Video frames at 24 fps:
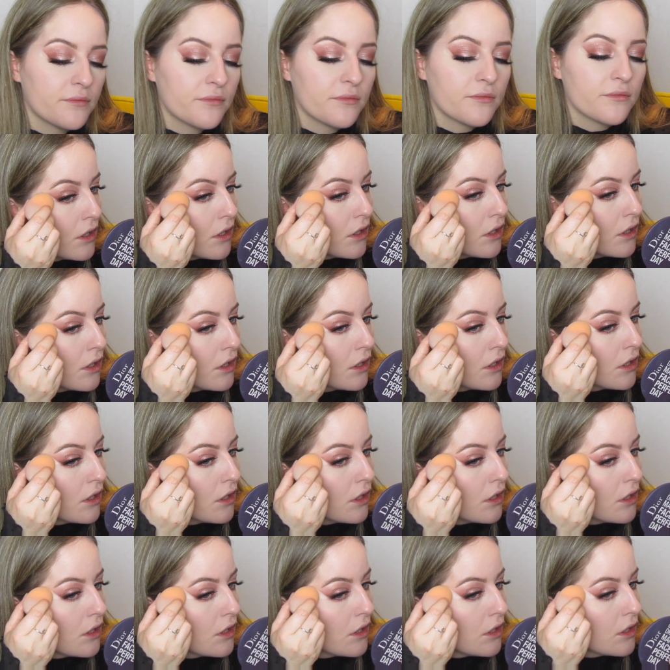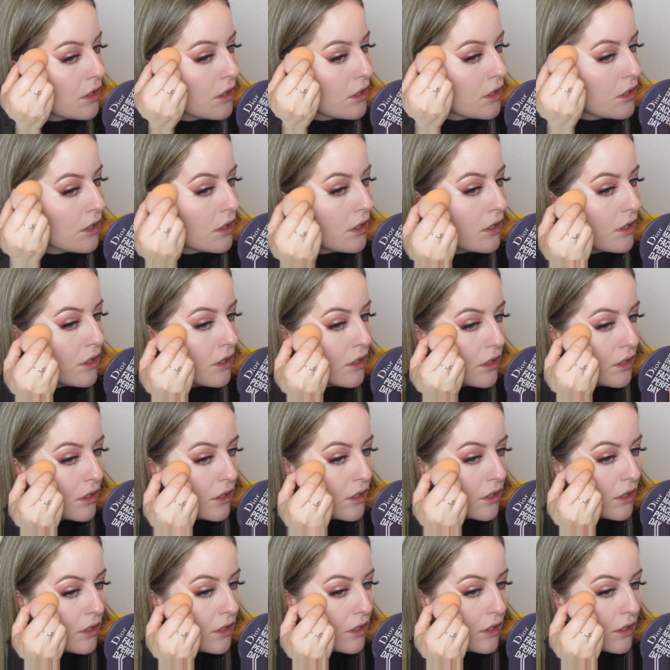
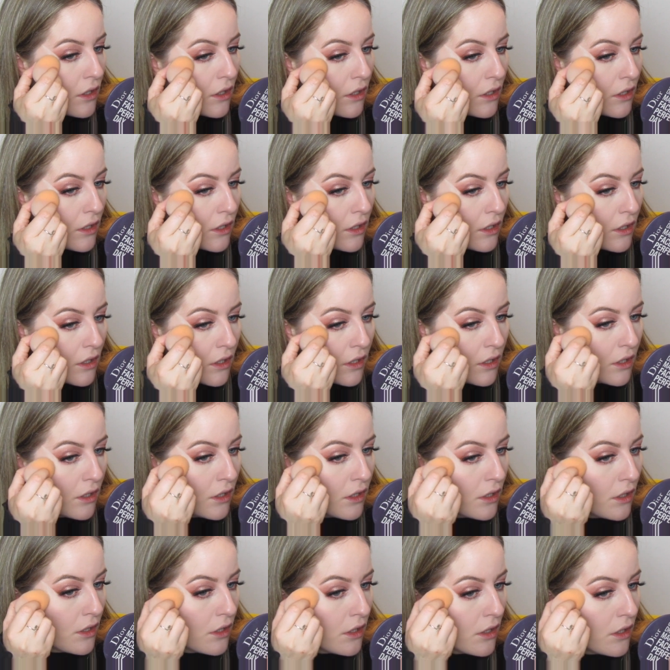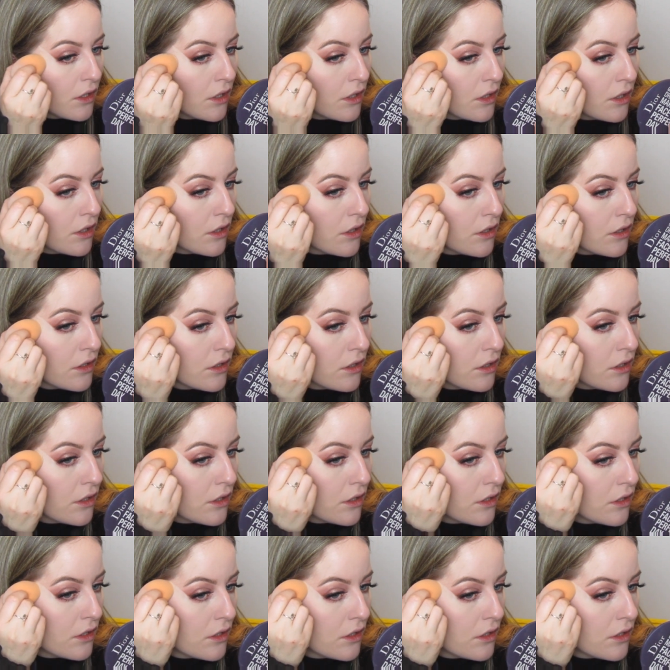(no one is talking)